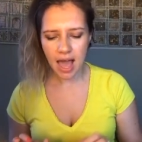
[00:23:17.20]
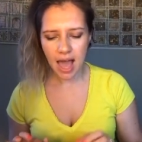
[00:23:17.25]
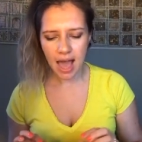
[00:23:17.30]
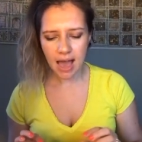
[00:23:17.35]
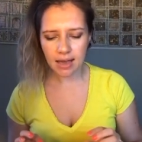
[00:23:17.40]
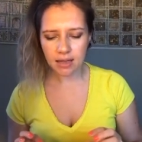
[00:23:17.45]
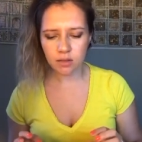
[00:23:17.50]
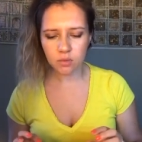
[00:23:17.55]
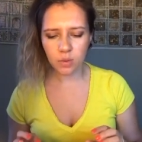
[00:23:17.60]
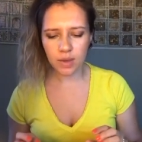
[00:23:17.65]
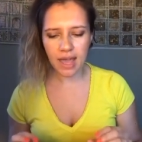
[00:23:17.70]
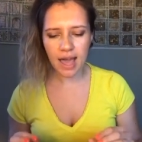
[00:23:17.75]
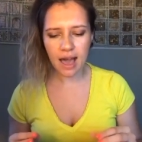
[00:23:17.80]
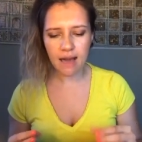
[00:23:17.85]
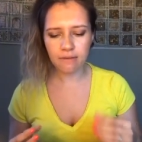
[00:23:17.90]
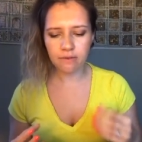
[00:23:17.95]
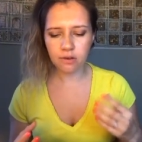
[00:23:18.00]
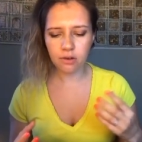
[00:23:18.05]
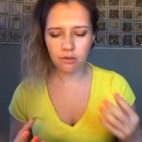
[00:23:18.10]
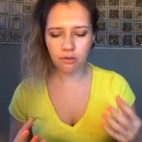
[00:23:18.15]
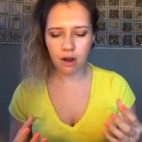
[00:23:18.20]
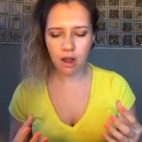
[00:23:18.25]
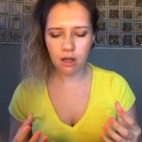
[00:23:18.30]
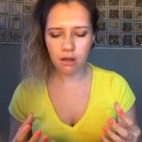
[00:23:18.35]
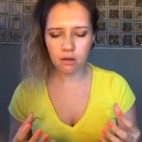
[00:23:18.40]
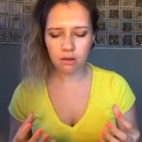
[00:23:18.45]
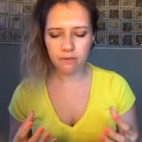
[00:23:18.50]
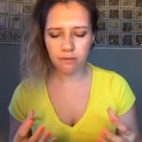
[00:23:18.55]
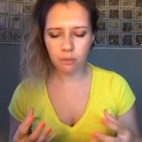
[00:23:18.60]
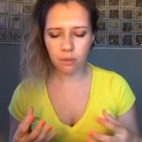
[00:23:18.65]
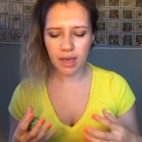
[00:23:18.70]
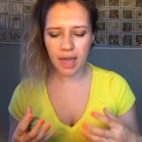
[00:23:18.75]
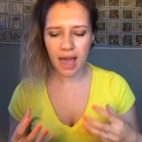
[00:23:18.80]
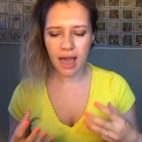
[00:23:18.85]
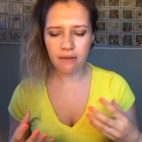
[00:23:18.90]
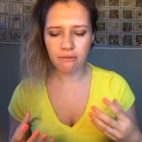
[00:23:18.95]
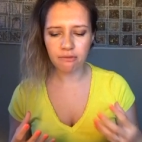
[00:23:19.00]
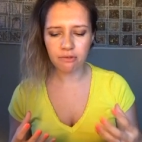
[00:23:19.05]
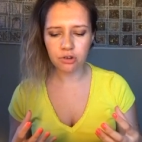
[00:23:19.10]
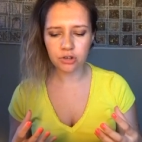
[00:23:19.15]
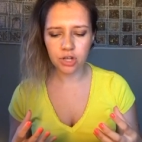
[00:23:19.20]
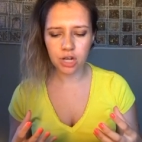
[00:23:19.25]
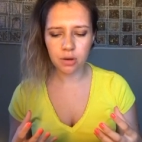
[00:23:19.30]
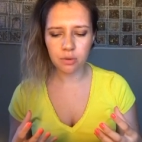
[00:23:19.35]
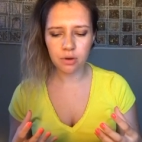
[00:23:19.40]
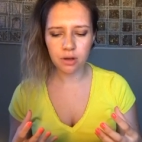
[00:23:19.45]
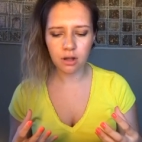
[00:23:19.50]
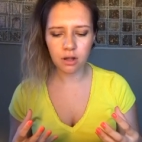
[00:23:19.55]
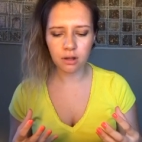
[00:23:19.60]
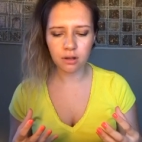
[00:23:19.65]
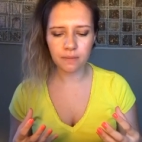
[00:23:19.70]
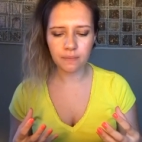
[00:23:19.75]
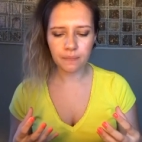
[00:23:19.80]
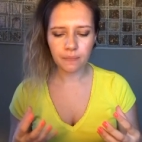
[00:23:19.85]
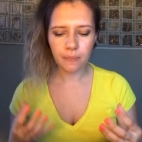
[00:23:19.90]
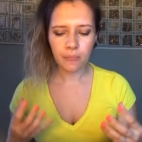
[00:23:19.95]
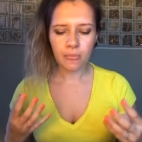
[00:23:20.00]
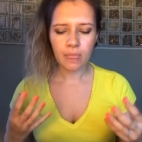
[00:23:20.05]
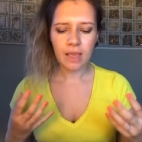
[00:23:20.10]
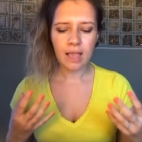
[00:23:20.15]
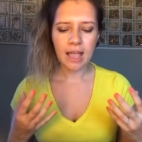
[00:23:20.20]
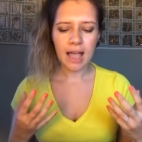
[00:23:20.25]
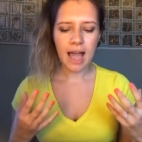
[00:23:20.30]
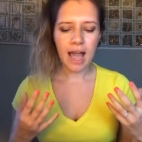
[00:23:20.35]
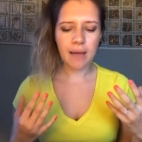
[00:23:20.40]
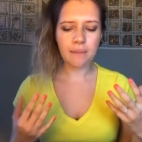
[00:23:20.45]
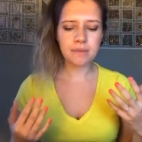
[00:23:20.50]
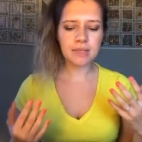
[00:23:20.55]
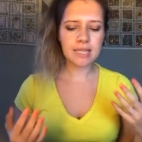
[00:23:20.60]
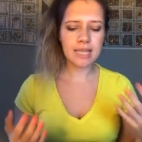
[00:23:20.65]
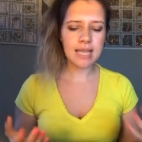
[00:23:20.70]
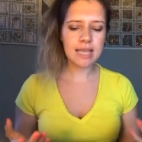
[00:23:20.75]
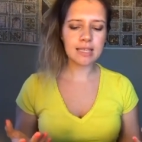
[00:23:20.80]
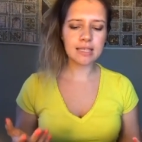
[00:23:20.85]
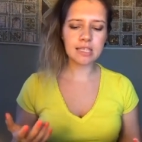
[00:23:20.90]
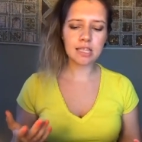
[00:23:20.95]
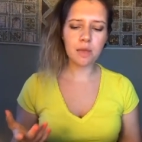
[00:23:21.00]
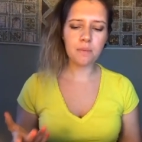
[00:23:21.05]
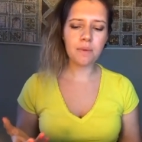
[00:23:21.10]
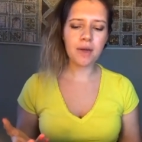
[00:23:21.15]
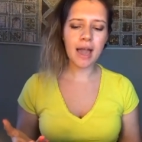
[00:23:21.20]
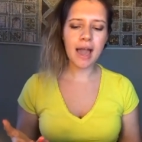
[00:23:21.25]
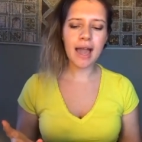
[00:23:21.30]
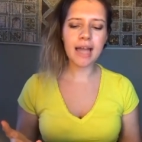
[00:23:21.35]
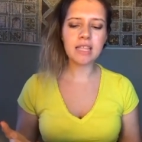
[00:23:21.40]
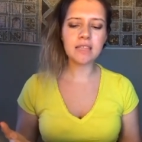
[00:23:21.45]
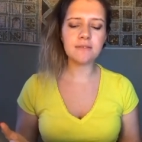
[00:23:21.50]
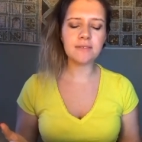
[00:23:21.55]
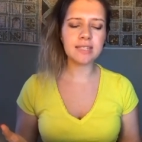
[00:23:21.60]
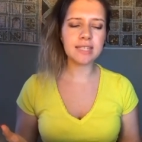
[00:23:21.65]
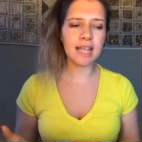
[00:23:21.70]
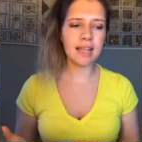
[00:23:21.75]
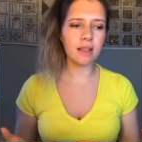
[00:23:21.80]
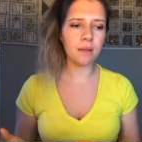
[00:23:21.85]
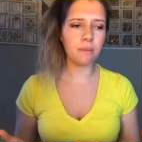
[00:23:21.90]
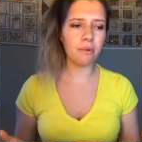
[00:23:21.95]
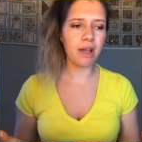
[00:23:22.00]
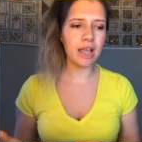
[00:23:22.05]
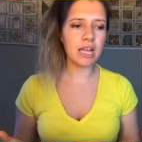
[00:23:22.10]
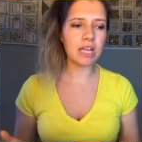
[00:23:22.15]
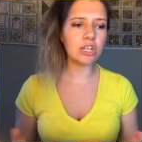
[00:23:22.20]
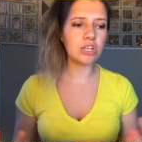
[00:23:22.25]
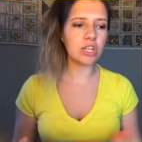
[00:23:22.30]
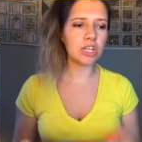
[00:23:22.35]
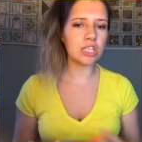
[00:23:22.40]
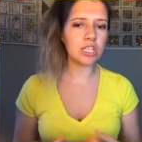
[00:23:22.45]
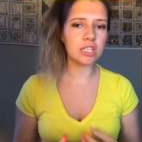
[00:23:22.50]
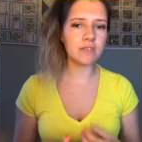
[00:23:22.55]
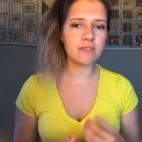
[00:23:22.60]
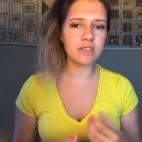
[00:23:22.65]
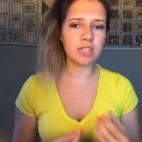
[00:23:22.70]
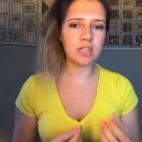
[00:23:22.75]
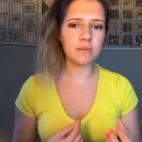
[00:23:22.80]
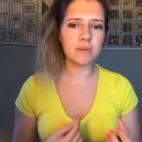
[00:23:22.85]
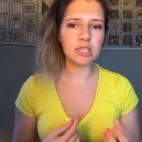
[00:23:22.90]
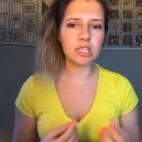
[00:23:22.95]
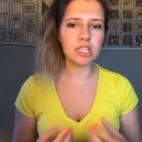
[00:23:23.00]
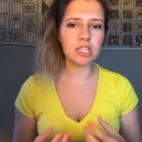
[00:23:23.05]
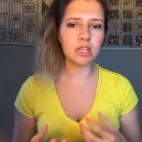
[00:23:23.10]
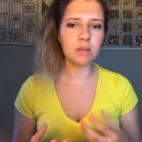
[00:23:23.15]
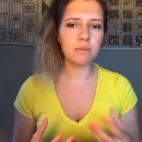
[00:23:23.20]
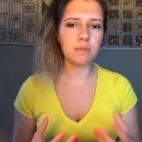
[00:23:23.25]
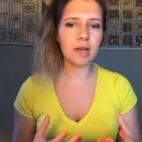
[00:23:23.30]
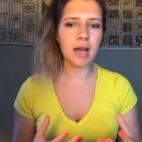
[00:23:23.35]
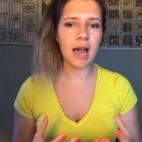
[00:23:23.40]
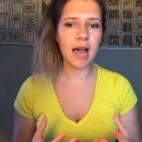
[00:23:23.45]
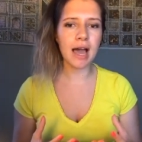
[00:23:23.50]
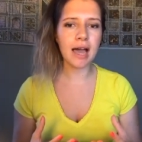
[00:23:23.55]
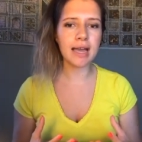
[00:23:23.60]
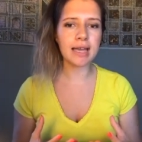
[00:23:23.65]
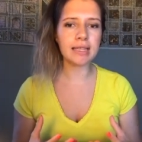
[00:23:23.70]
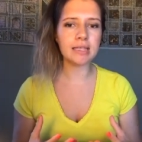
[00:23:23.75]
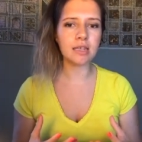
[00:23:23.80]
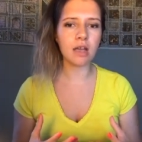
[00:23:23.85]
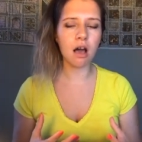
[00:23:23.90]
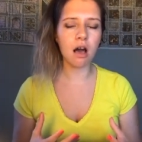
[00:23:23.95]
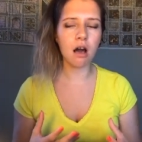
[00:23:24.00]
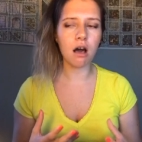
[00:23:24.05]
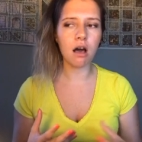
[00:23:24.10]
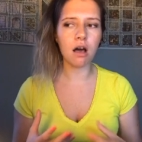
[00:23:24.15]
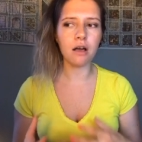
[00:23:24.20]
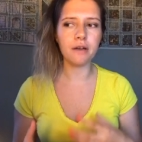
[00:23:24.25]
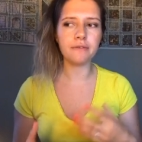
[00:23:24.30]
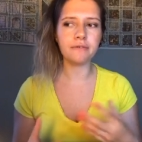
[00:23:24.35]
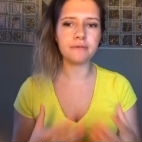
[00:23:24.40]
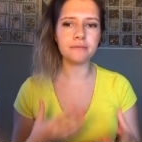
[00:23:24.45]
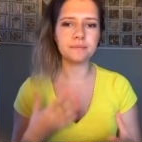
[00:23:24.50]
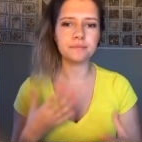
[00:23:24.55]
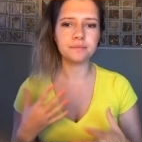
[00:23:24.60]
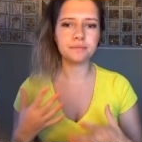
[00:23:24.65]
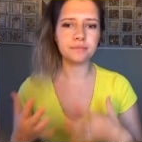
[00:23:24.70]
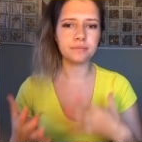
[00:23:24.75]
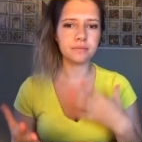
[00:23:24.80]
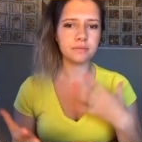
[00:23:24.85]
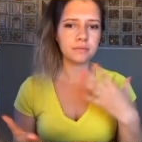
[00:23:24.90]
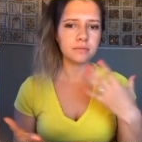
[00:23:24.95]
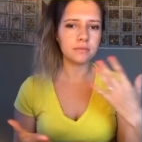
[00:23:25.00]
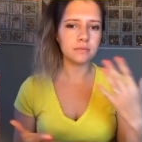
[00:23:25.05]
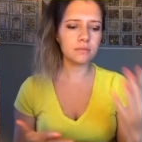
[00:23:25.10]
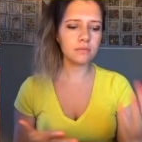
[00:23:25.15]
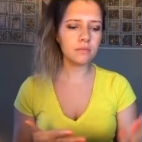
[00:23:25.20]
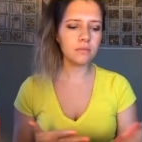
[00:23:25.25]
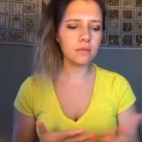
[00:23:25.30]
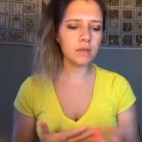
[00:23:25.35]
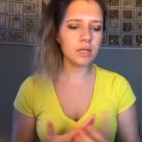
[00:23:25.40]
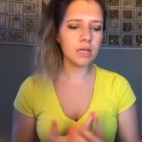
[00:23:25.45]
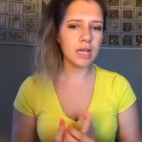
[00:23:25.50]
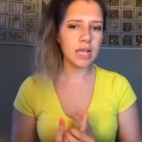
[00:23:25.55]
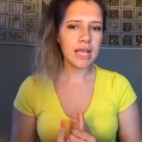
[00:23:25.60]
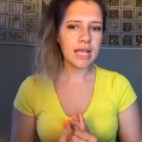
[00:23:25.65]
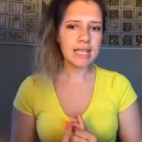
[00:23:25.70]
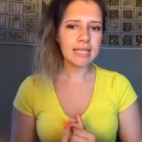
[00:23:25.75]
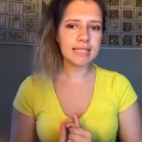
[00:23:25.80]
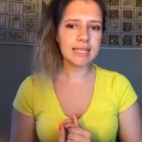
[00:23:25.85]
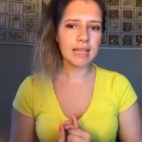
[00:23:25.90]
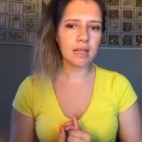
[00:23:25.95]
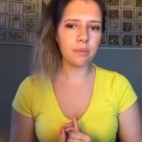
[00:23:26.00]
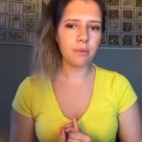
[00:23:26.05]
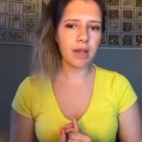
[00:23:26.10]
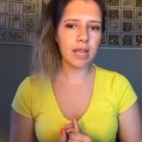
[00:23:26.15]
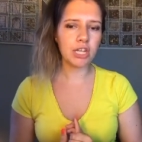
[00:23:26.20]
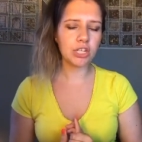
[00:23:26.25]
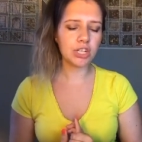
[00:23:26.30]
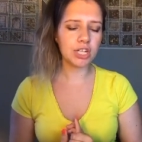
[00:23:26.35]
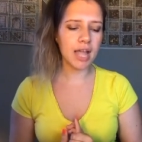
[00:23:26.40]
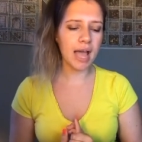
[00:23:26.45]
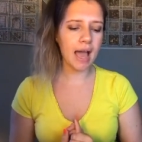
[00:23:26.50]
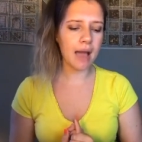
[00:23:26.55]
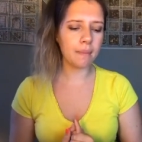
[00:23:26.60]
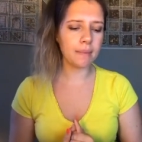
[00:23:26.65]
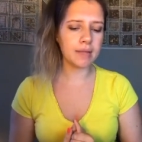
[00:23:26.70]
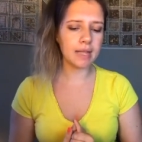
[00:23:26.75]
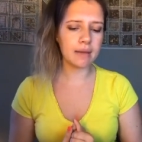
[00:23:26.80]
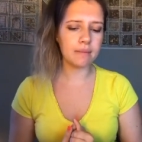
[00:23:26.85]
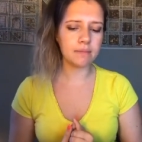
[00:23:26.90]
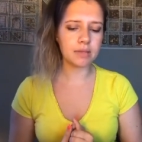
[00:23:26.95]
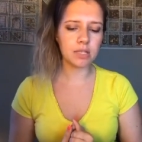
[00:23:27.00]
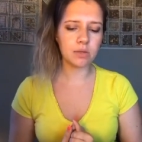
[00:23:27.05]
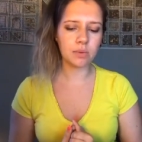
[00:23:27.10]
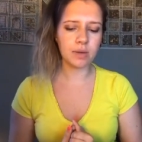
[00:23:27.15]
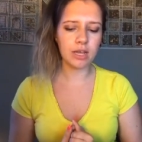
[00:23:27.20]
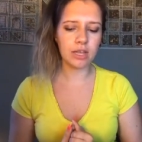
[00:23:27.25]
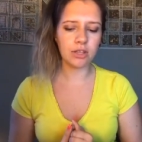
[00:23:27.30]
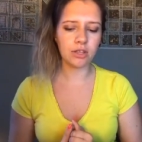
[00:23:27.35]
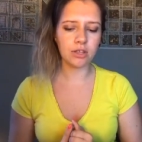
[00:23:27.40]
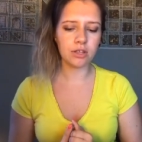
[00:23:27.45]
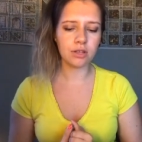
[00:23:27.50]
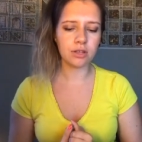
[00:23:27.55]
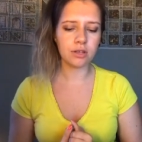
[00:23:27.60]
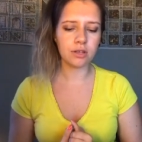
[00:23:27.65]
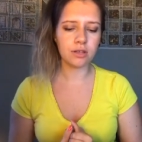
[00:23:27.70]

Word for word: and we have growth, we have renewal. I'm seeing some kind of celebration, so there's going to be some kind of celebration happening between.